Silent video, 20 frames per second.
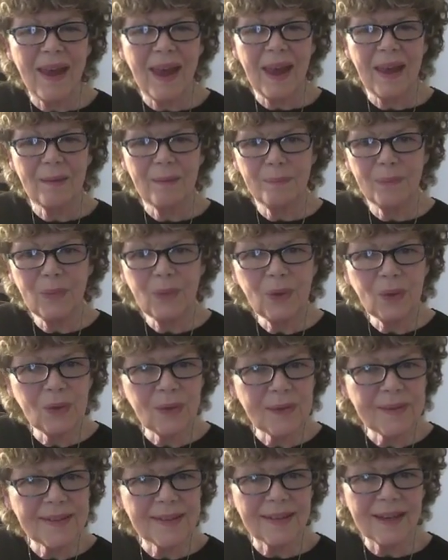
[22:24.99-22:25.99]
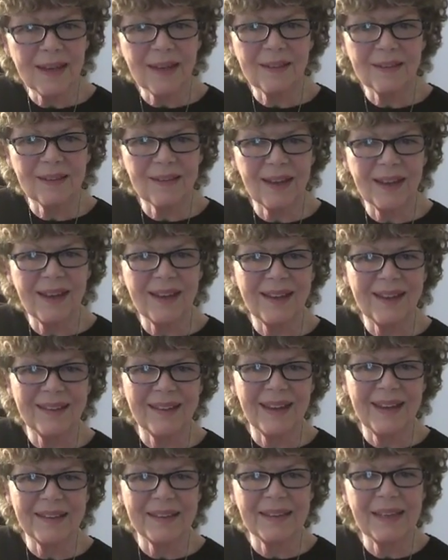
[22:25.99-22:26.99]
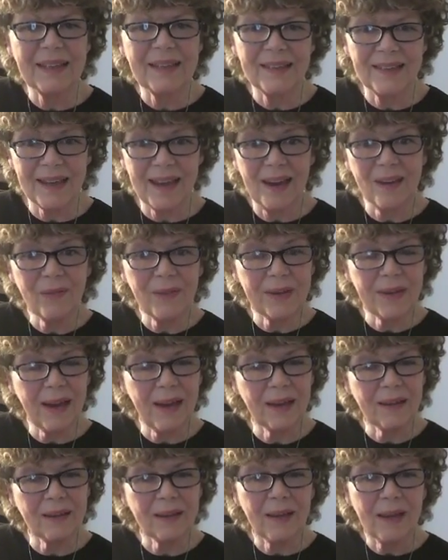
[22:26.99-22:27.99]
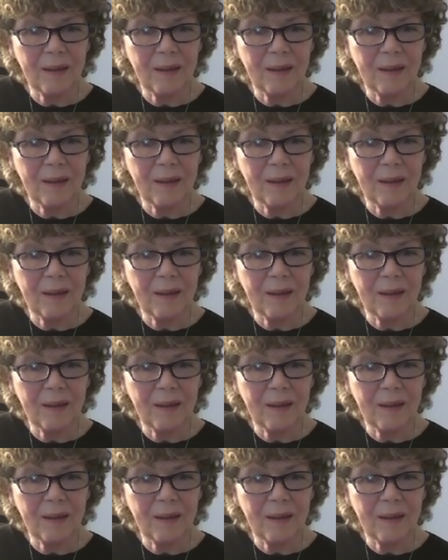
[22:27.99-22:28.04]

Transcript: and music that King David had,